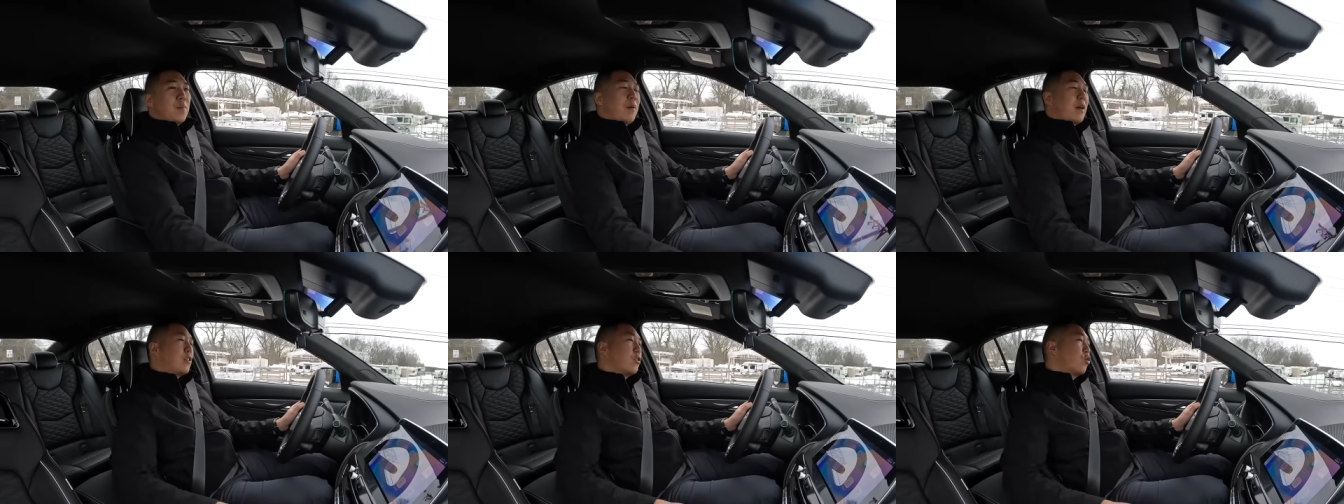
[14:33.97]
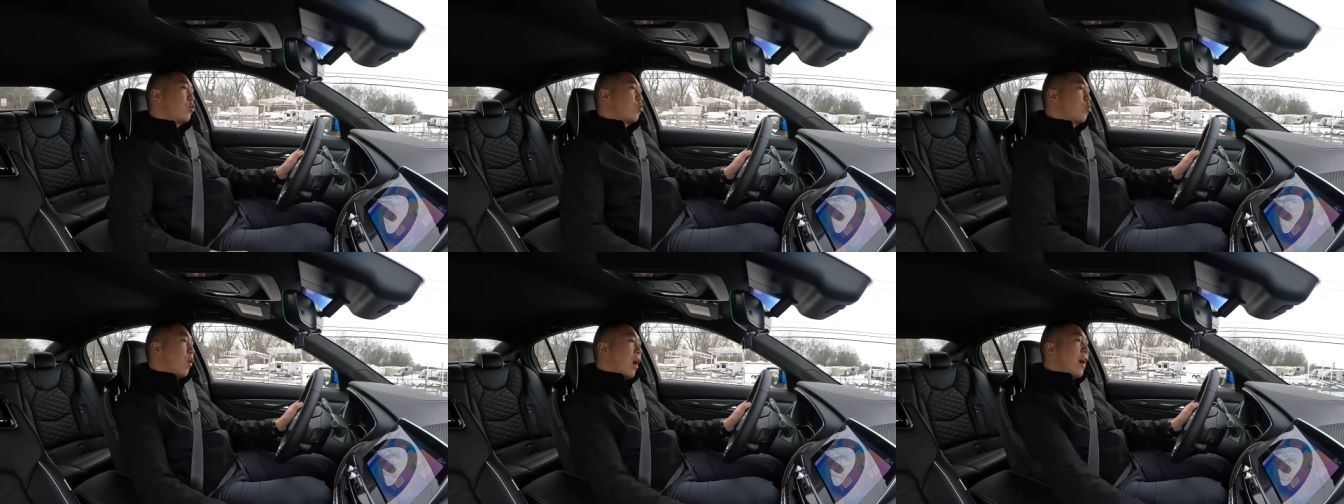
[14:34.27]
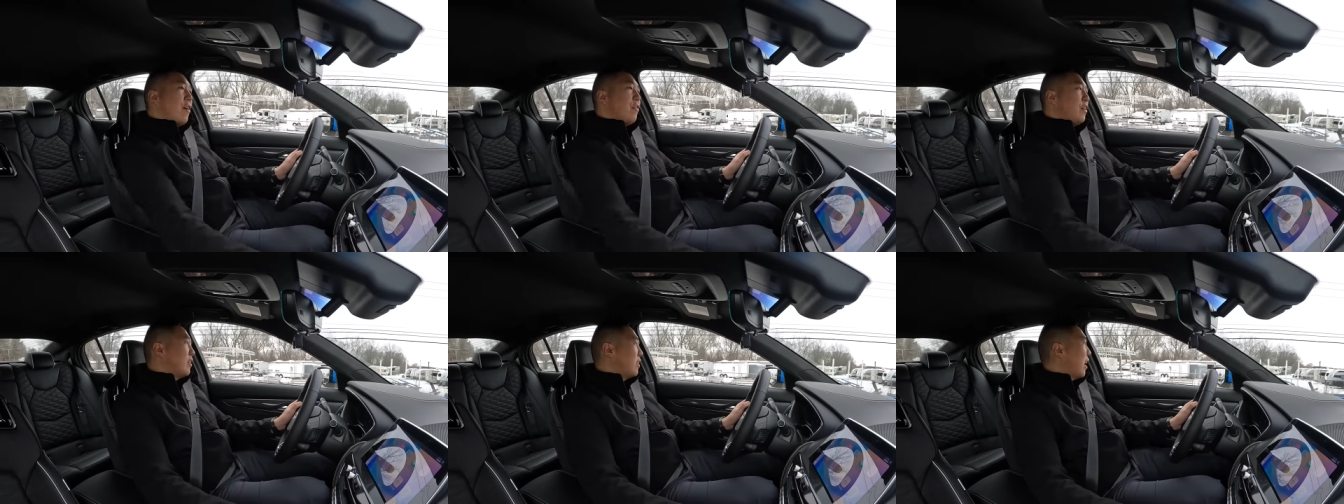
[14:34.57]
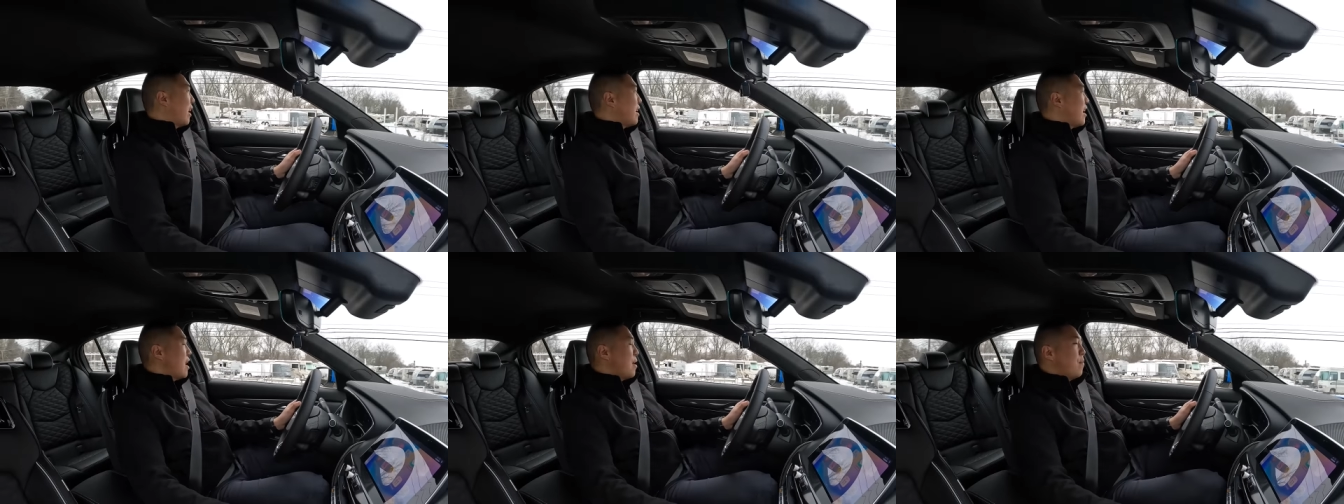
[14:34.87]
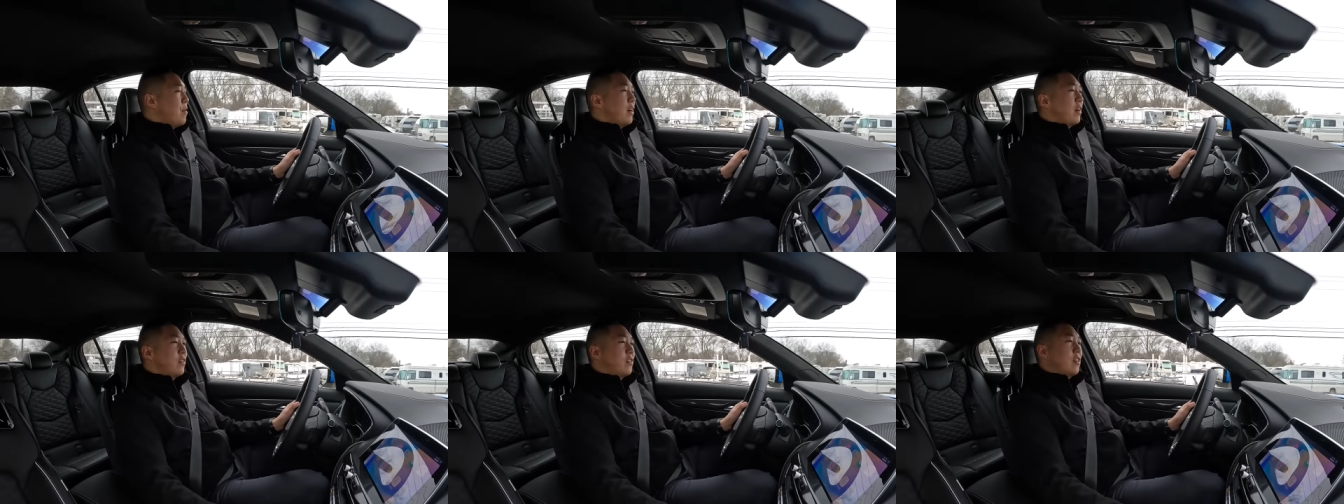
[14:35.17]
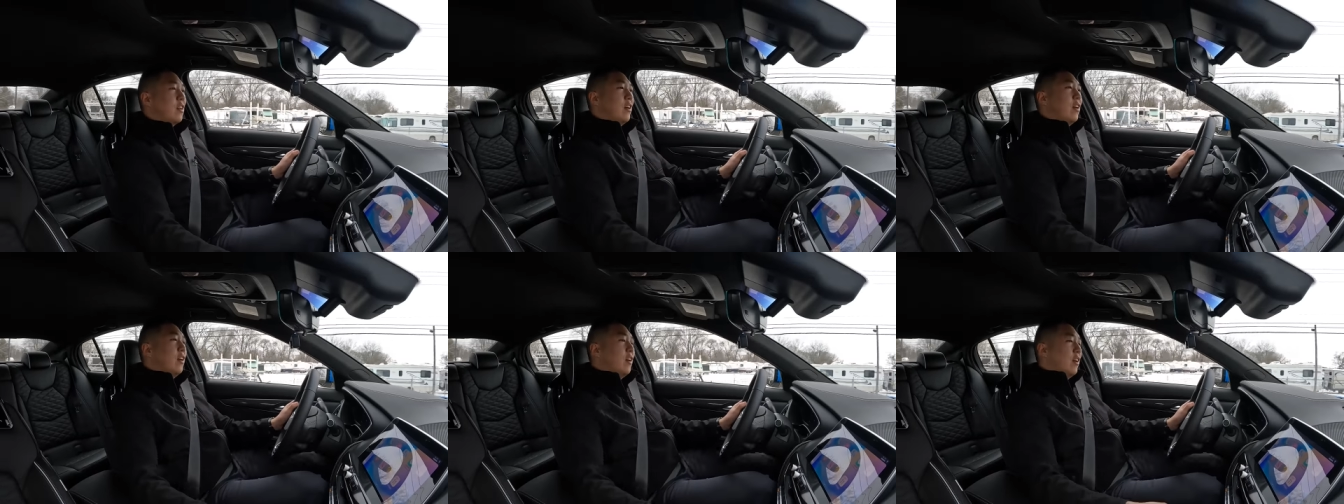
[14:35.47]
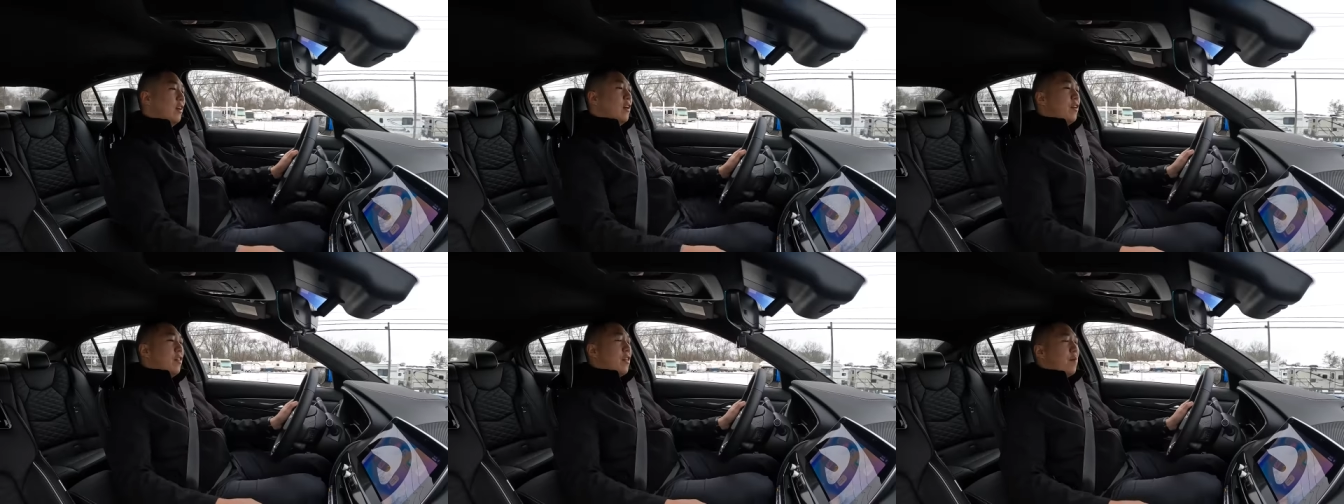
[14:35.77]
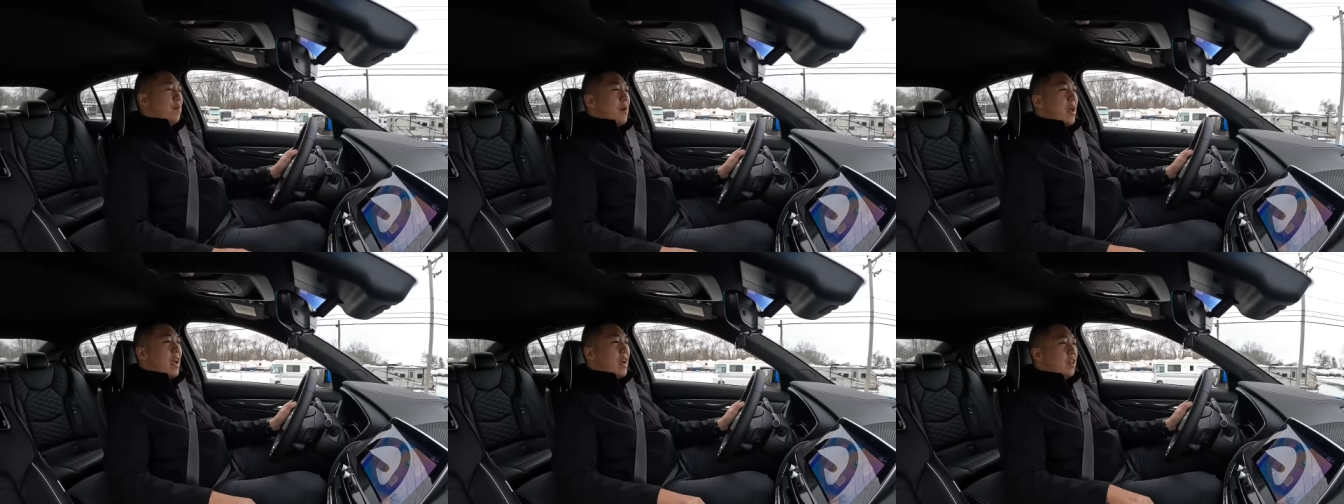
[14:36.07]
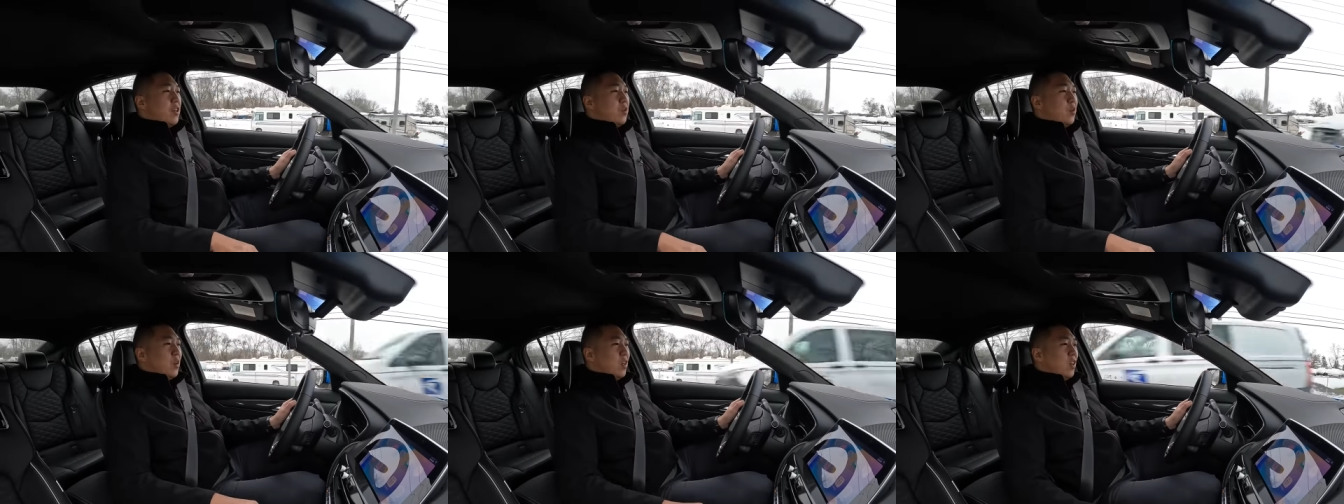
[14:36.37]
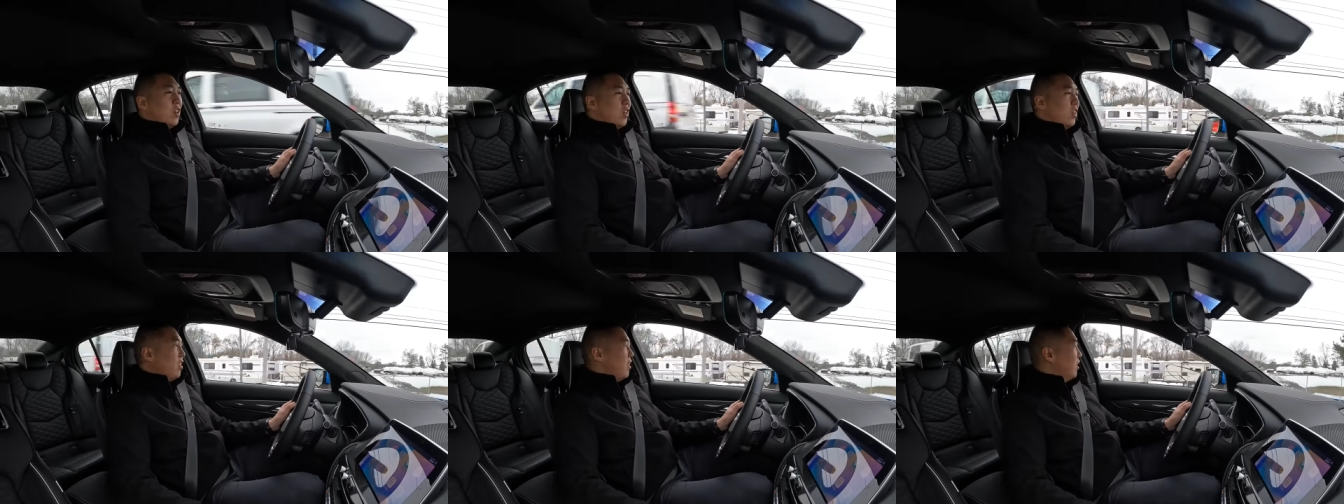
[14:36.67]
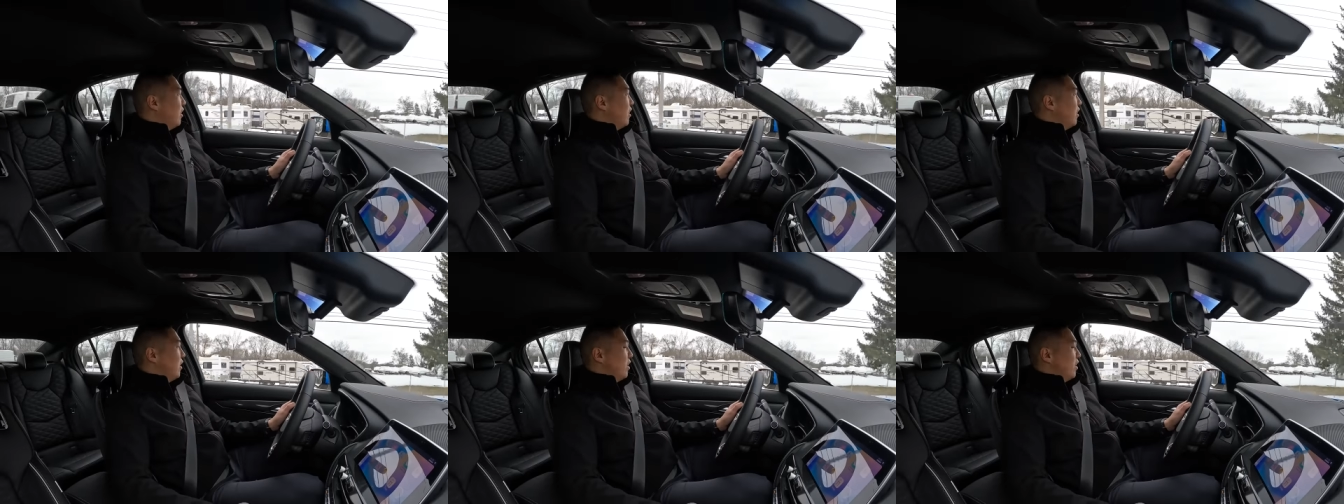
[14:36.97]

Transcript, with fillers: the best driving dynamics, the manual,